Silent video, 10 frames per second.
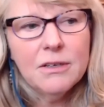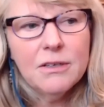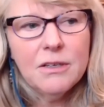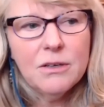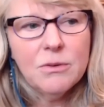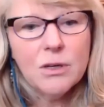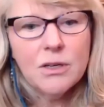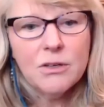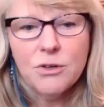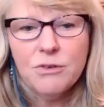
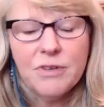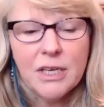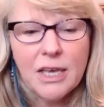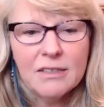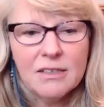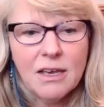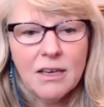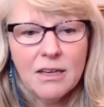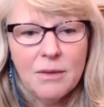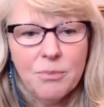unnerving,
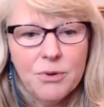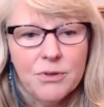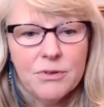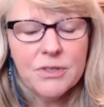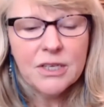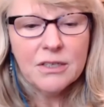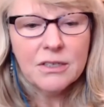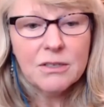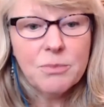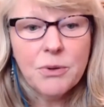anxiety producing
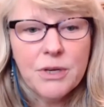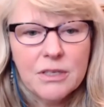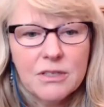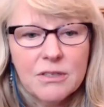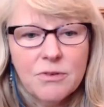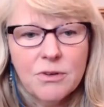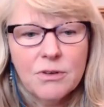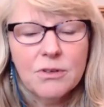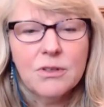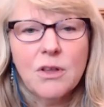experience
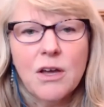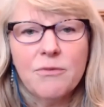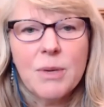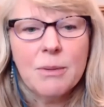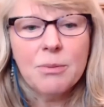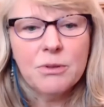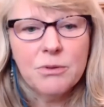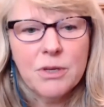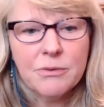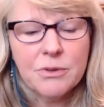for a lot of people who
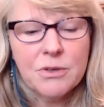don't